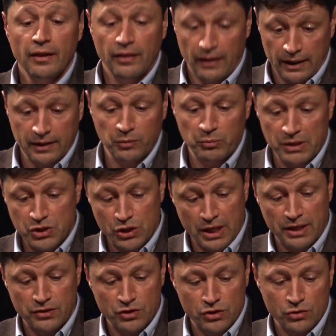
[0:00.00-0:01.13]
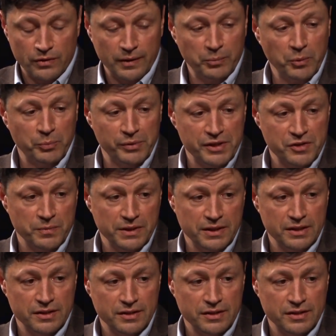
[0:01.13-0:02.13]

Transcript: they can be changed to a hip replacement that